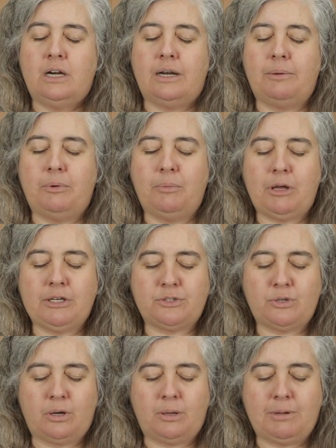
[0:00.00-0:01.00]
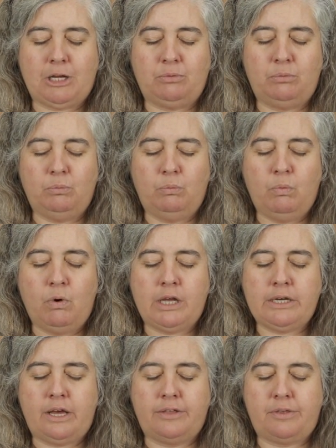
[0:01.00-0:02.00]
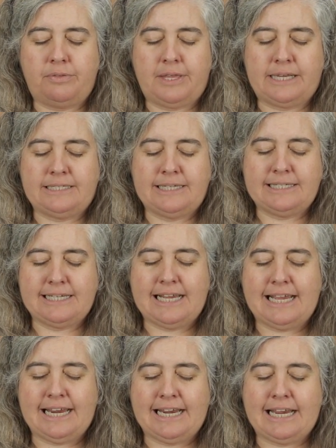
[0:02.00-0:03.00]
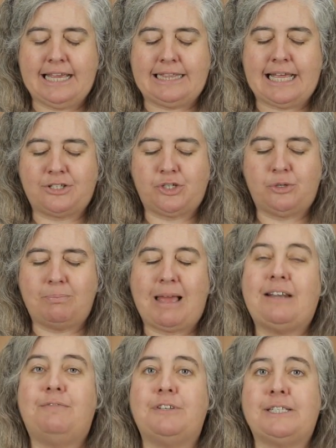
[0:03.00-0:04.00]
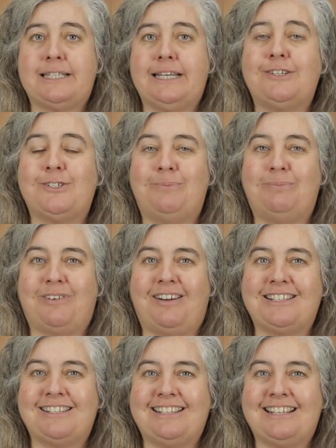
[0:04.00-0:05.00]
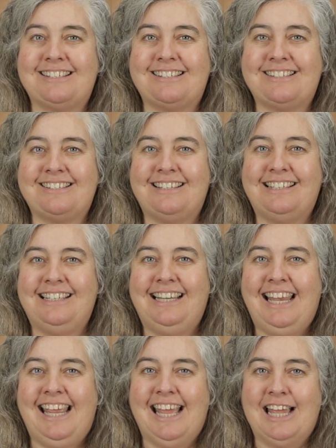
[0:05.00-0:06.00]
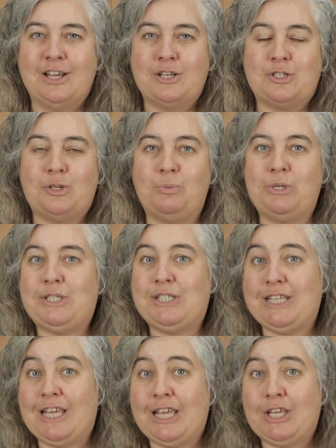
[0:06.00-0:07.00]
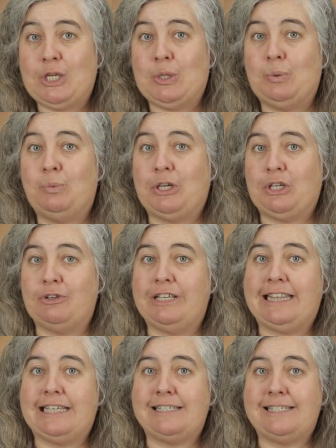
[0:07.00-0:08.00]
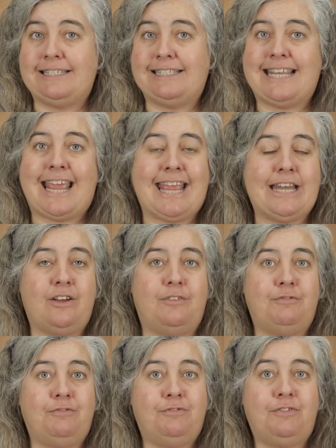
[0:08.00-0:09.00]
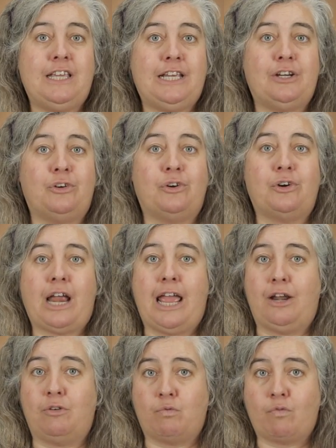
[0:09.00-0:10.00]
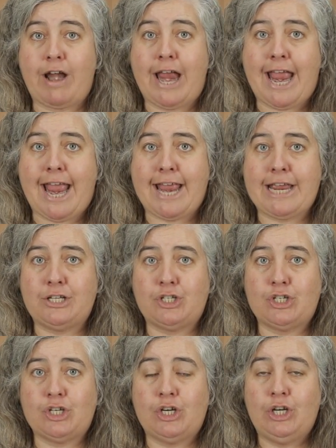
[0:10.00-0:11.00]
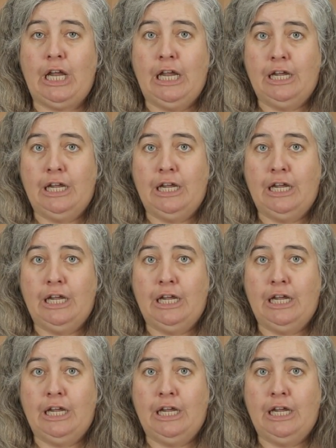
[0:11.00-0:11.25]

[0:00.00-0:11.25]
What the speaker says: All right, we want to talk about one other thing today, and that's your manifestation process. So we see you when you're in this state of fear and rage.